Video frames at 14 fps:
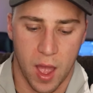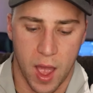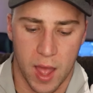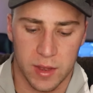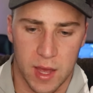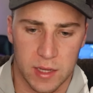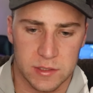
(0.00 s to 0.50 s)

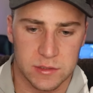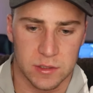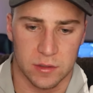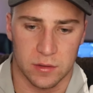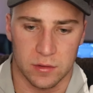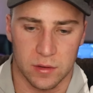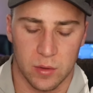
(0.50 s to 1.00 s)
I lost the
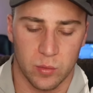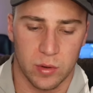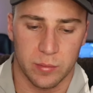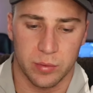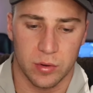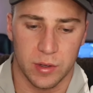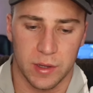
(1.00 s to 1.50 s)
girl at
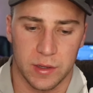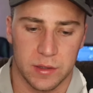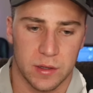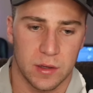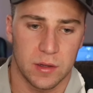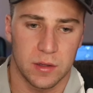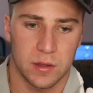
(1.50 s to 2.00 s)
one
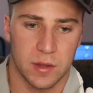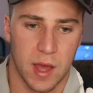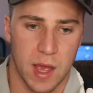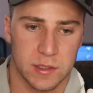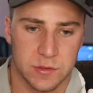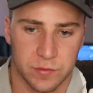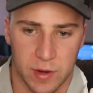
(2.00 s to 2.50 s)
point.
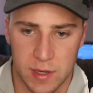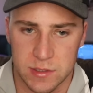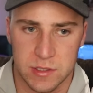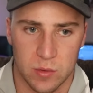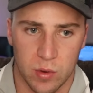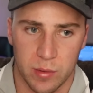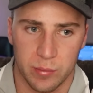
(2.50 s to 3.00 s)
Lost
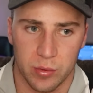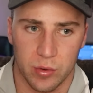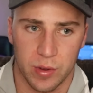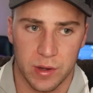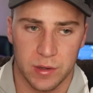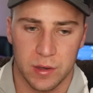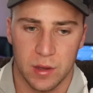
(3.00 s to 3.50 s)
friends at one
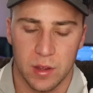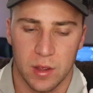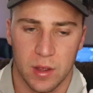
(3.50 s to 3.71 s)
point.